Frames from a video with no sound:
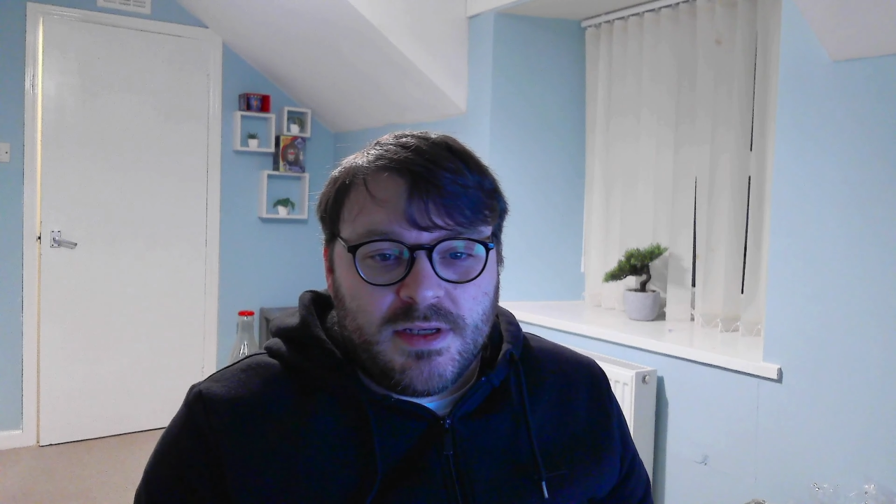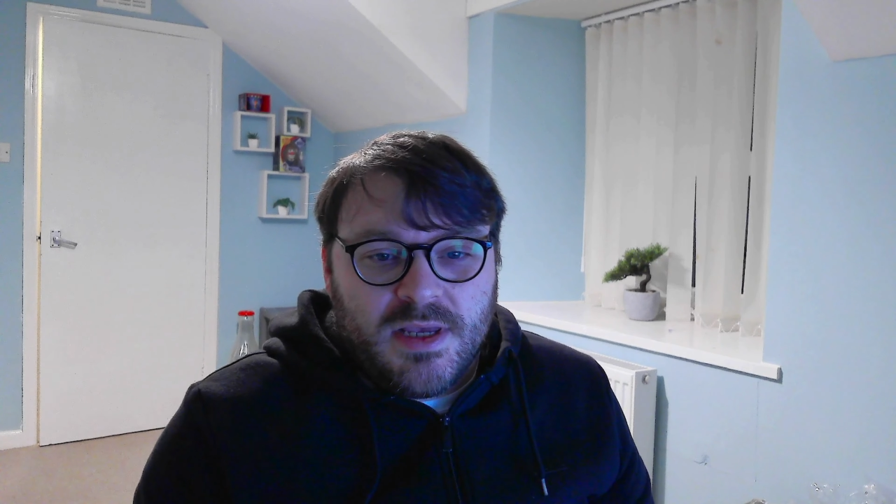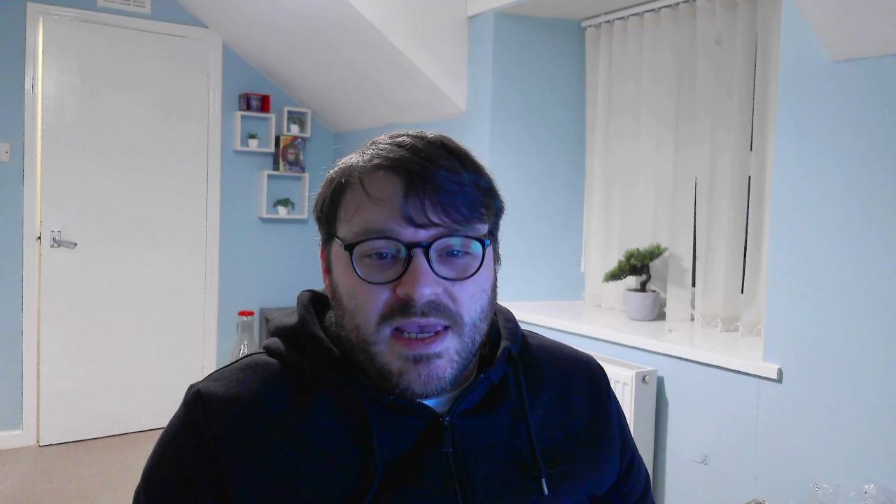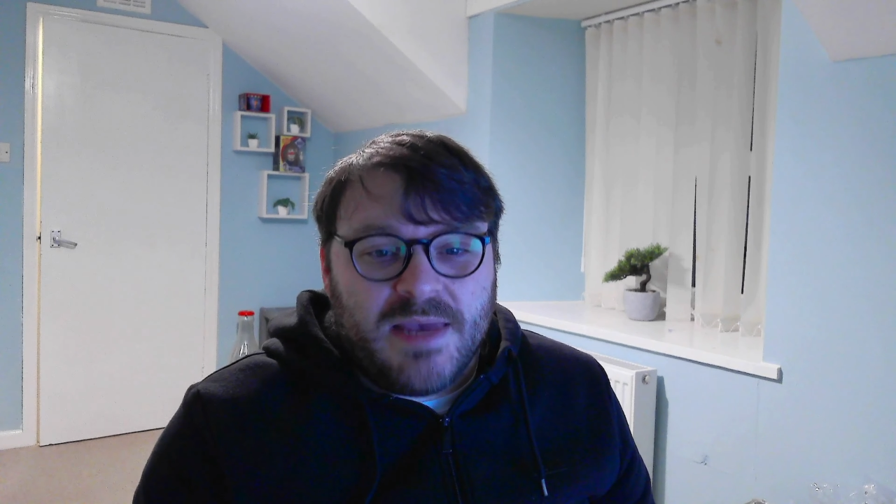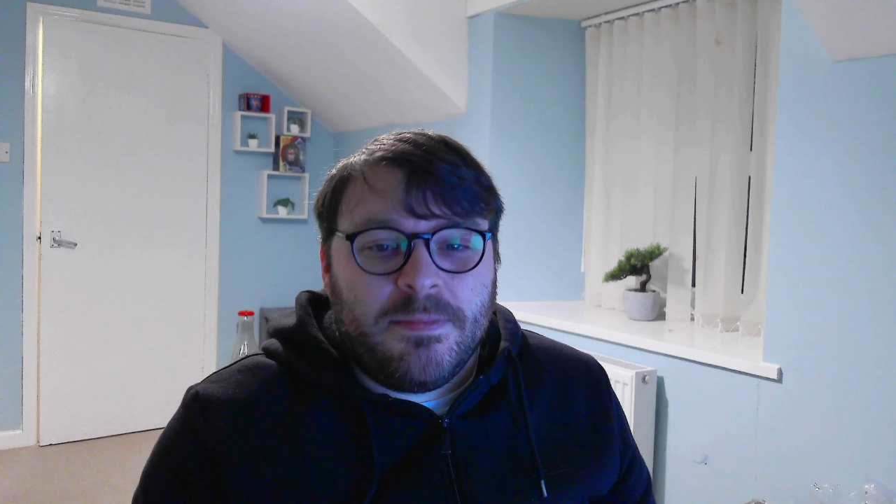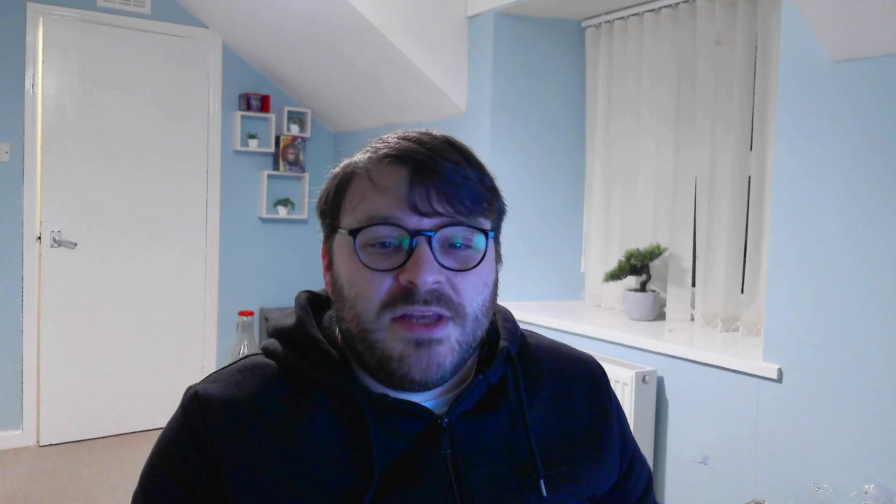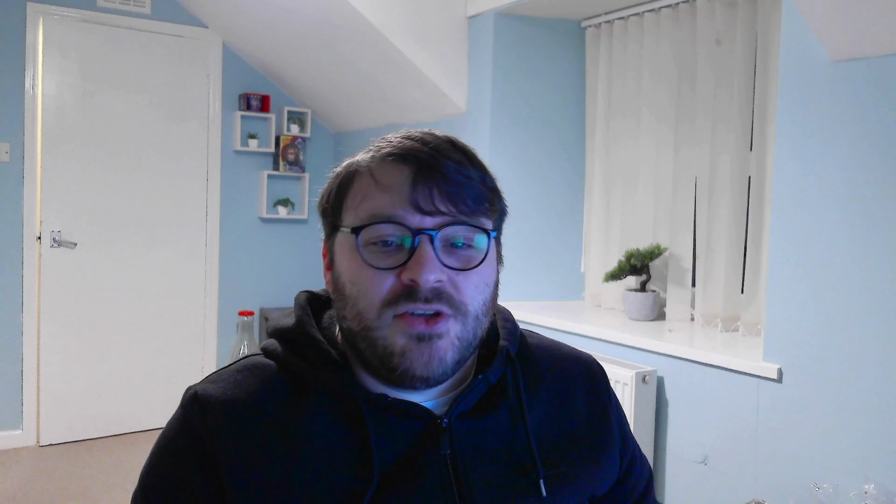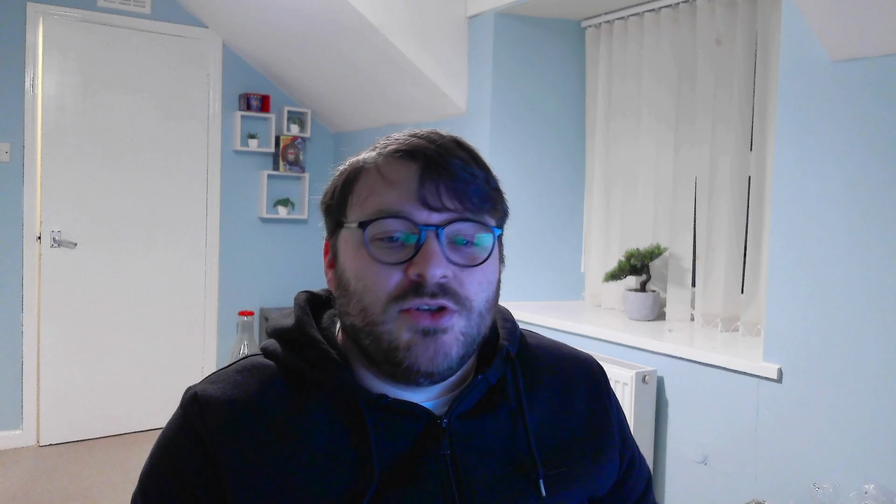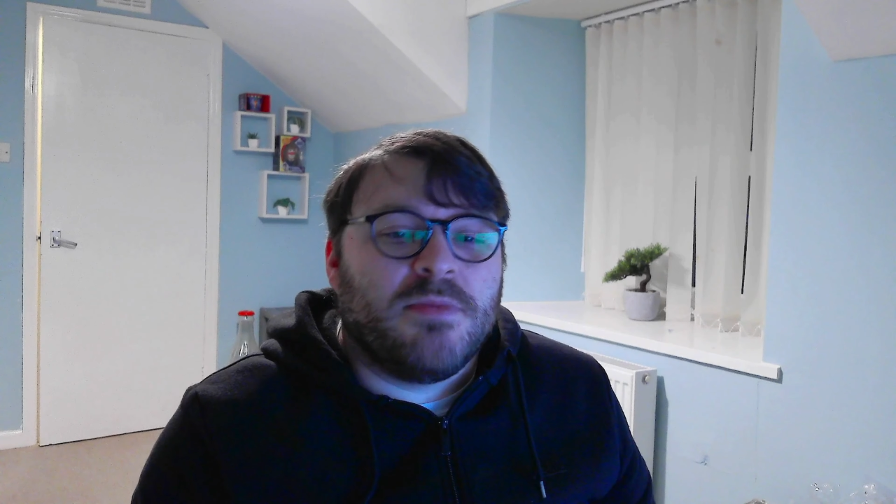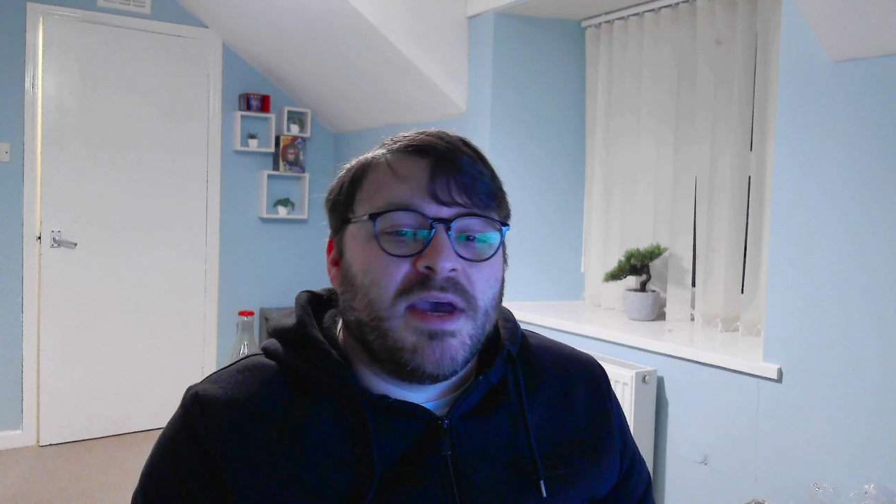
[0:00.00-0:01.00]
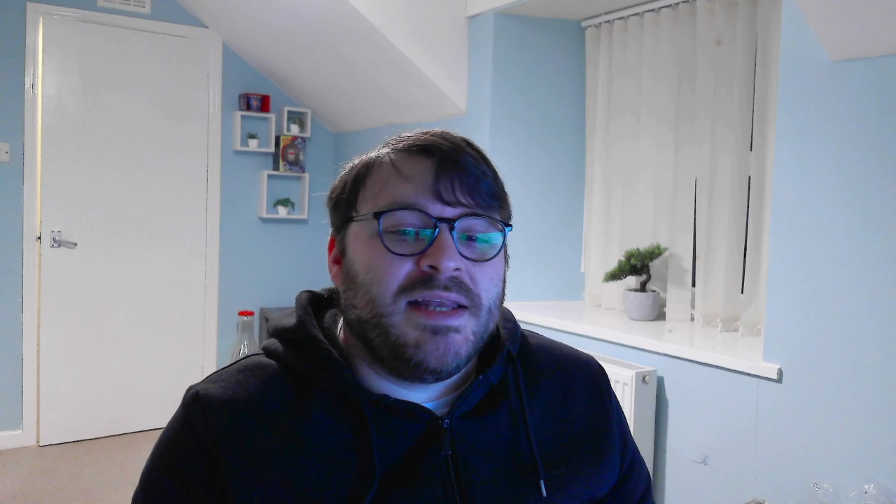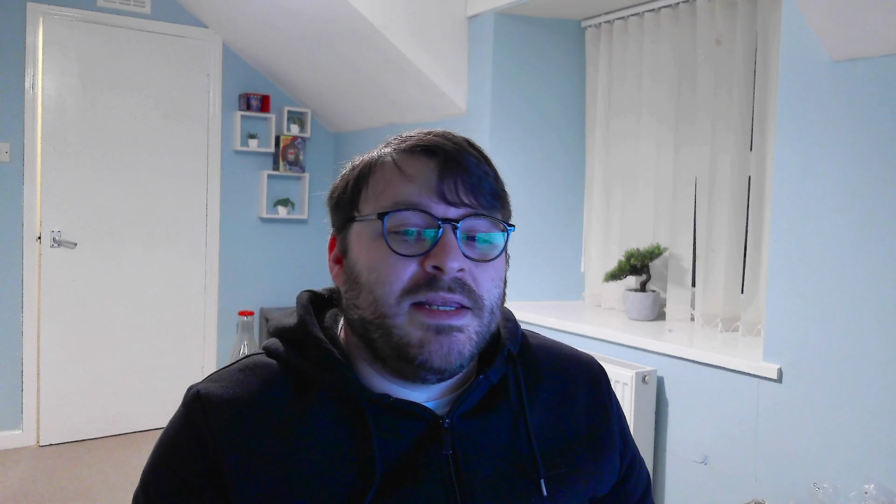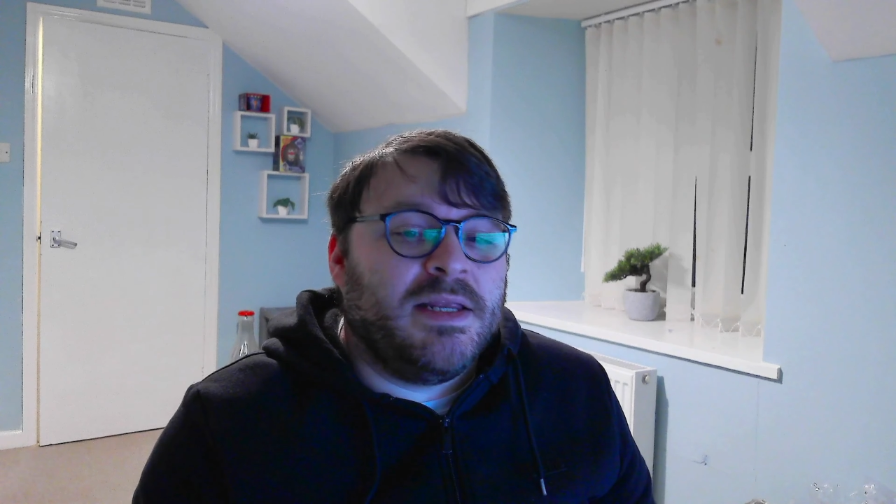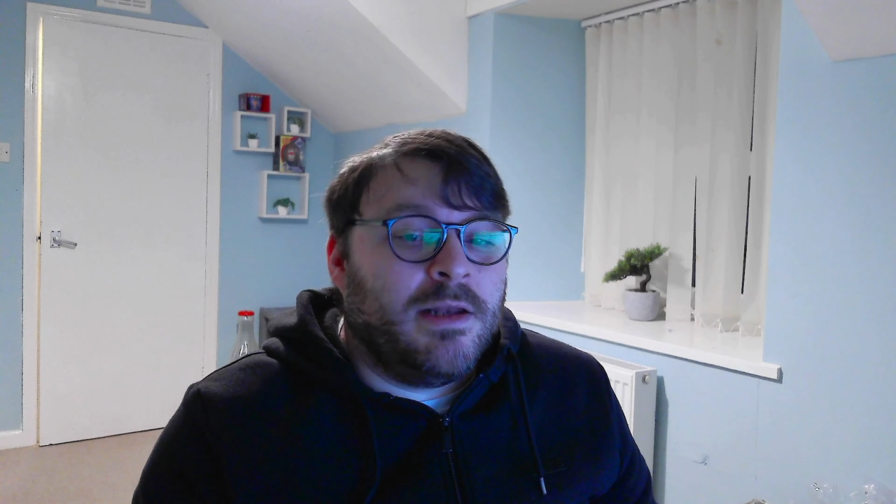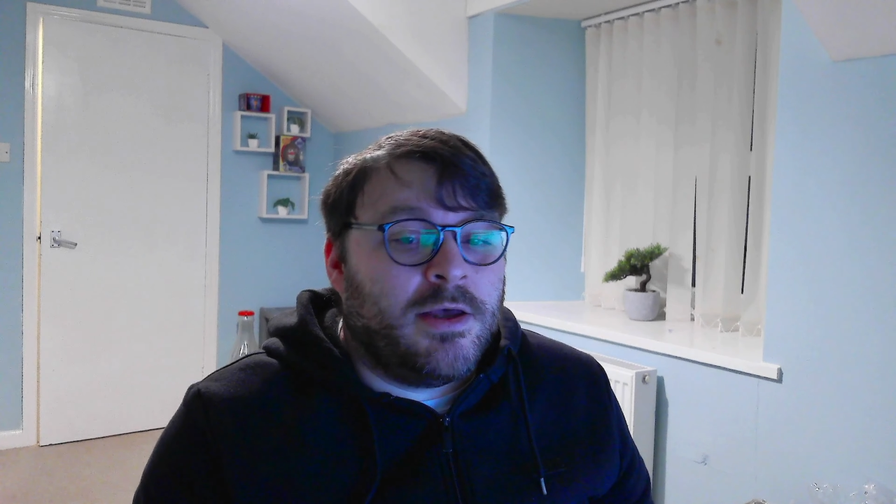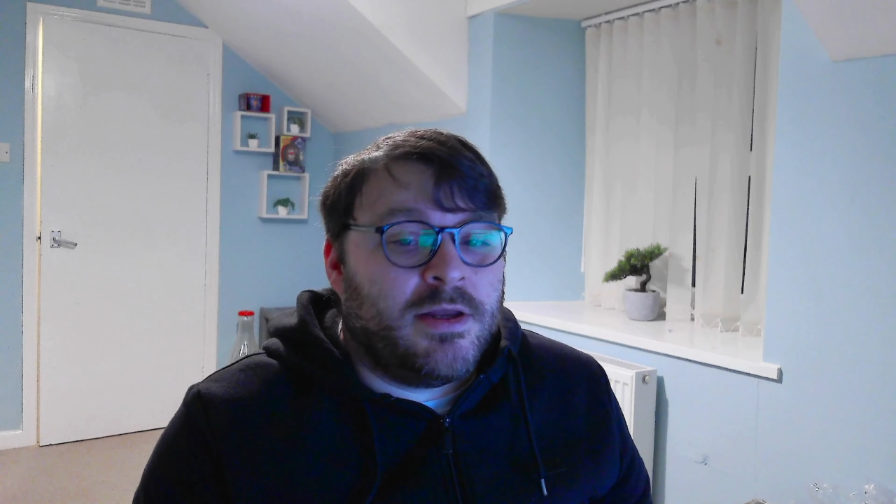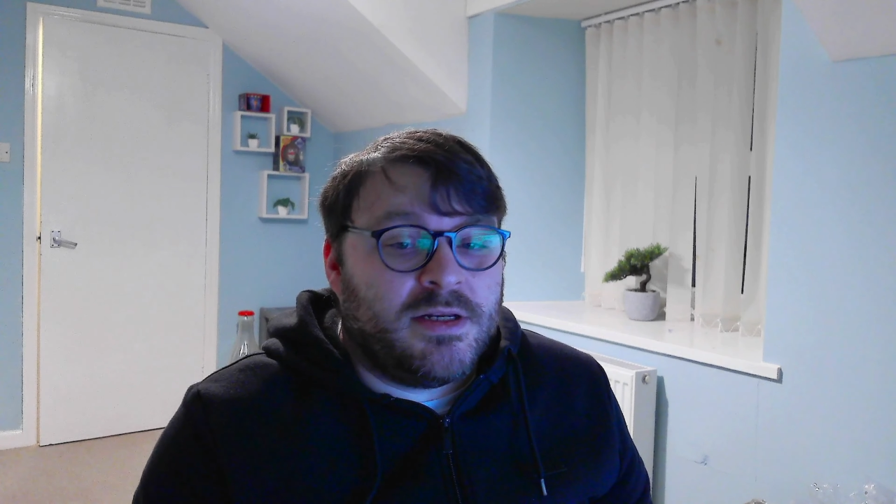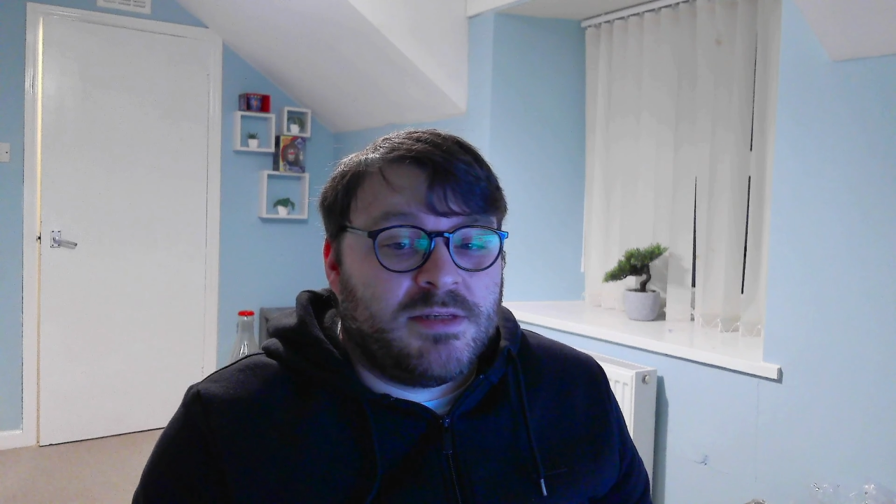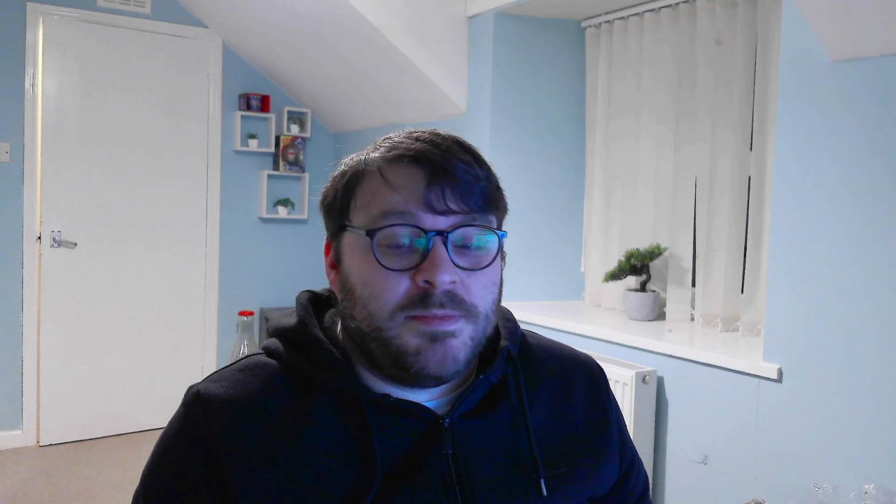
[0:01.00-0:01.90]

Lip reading: It means you might need learning to